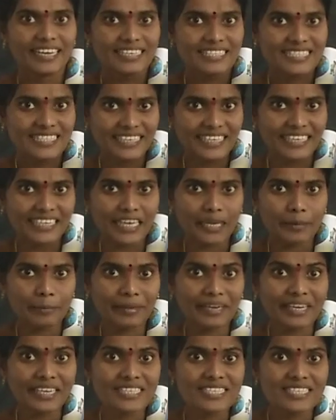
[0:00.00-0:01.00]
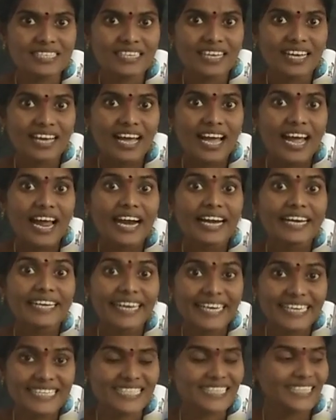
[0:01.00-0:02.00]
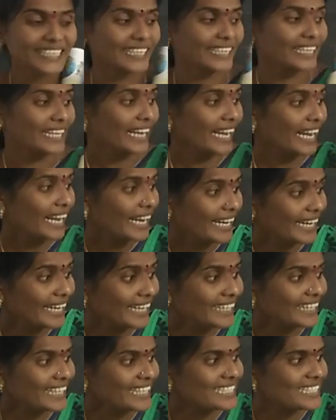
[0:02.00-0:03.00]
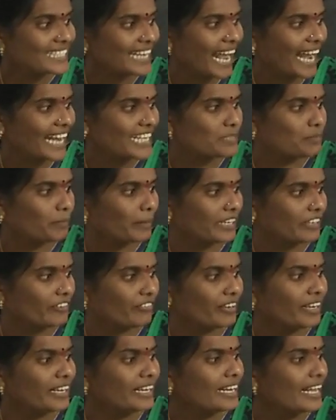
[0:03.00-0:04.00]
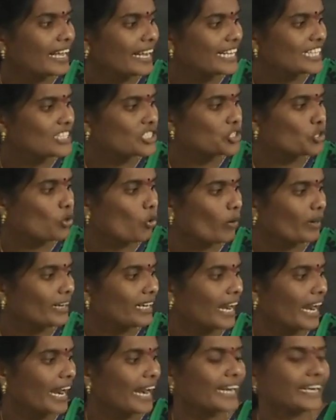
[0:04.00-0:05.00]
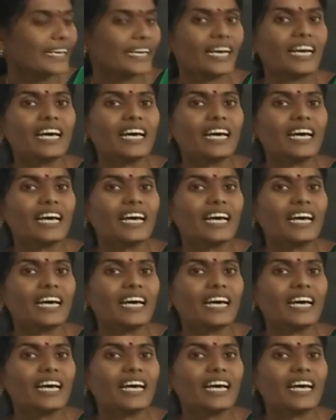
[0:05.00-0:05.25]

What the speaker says: Sea name is Dead Sea. It is lies between Israel and